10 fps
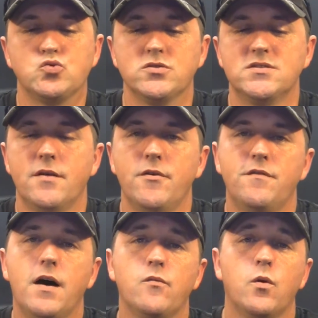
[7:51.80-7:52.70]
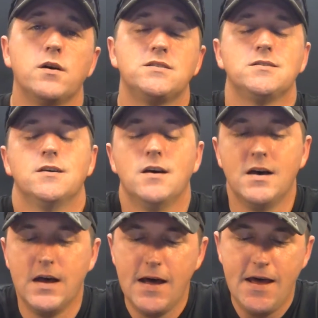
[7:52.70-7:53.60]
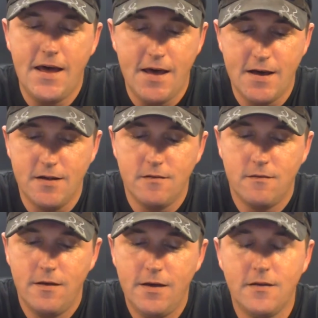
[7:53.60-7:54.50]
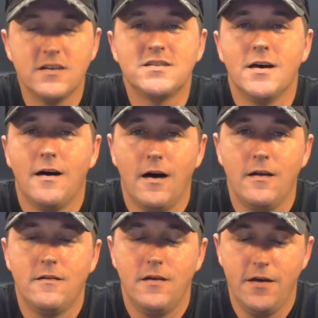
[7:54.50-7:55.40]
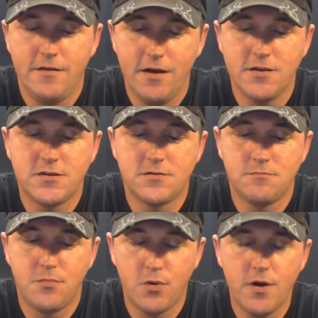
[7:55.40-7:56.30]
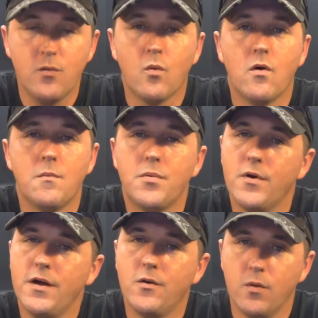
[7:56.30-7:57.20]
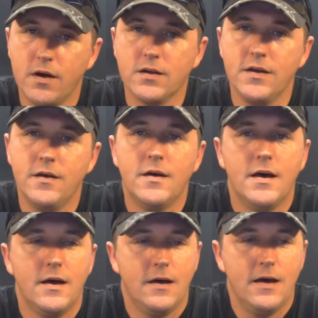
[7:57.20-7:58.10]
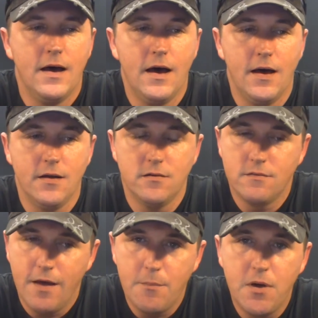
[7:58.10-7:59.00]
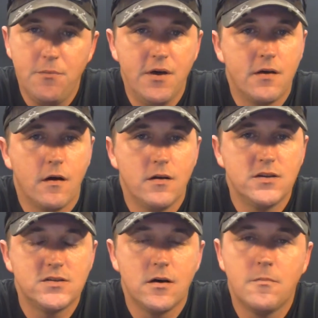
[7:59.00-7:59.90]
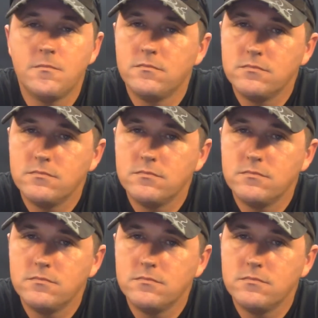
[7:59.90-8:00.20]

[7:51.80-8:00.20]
75 watts, and it does get hot. It gets pretty warm pretty quickly, and that may be a con to some.